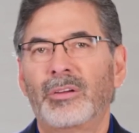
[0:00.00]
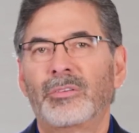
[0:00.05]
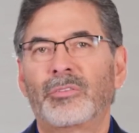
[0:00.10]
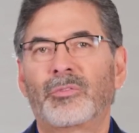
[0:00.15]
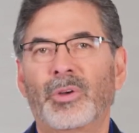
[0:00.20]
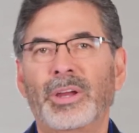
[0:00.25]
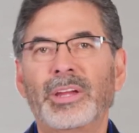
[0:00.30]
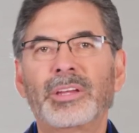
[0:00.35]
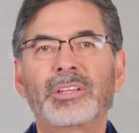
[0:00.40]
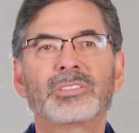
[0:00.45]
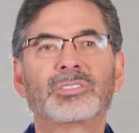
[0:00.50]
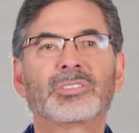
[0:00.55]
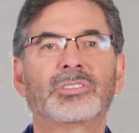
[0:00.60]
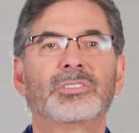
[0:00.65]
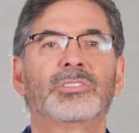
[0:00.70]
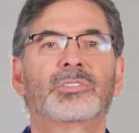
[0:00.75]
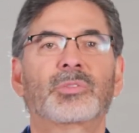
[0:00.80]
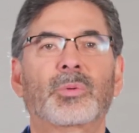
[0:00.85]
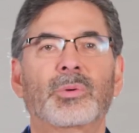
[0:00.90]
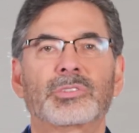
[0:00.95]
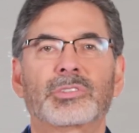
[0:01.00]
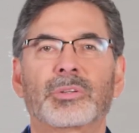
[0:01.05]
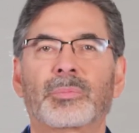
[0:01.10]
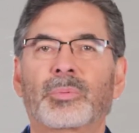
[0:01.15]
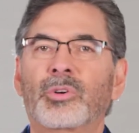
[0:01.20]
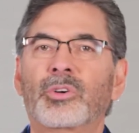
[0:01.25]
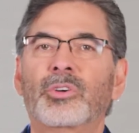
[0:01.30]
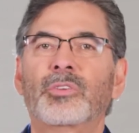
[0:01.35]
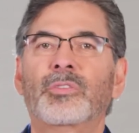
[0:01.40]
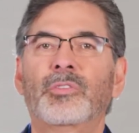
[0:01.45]
Frankincense was a
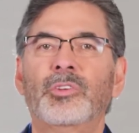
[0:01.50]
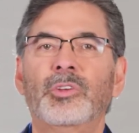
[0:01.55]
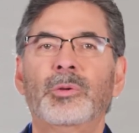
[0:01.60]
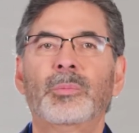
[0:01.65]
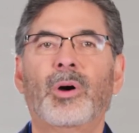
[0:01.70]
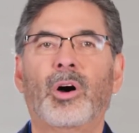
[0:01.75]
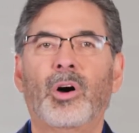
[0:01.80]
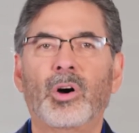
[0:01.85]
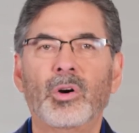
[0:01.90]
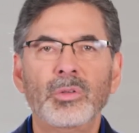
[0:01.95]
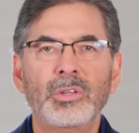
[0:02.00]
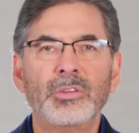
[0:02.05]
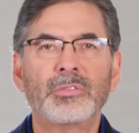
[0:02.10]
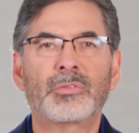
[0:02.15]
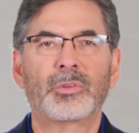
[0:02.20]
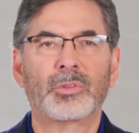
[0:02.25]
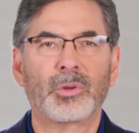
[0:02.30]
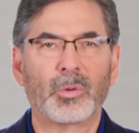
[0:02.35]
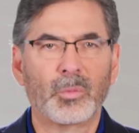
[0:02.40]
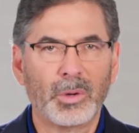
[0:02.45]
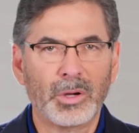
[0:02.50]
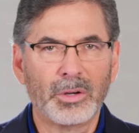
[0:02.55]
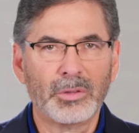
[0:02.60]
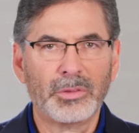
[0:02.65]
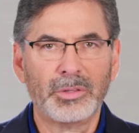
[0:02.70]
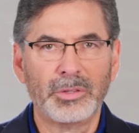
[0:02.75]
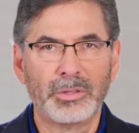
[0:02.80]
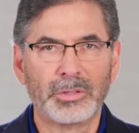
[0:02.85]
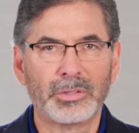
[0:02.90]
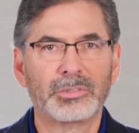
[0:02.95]
perfume only for the
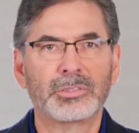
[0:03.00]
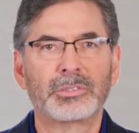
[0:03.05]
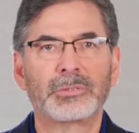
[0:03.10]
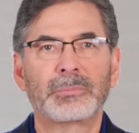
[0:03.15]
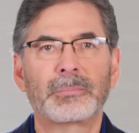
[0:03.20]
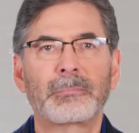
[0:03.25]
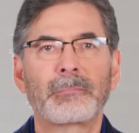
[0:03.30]
wealthiest.